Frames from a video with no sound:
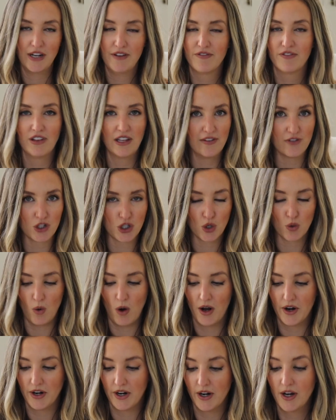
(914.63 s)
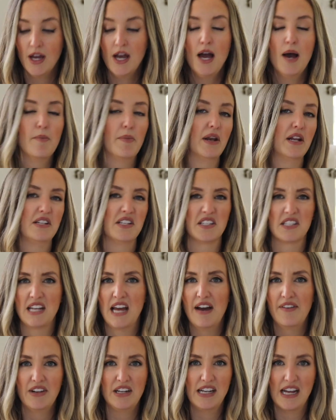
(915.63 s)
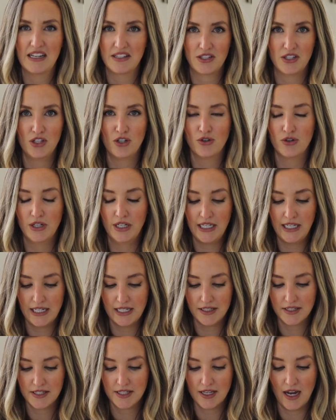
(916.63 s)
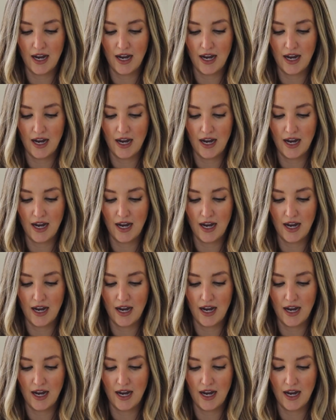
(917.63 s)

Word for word: It flavors your water, but it doesn't have any nasty ingredients.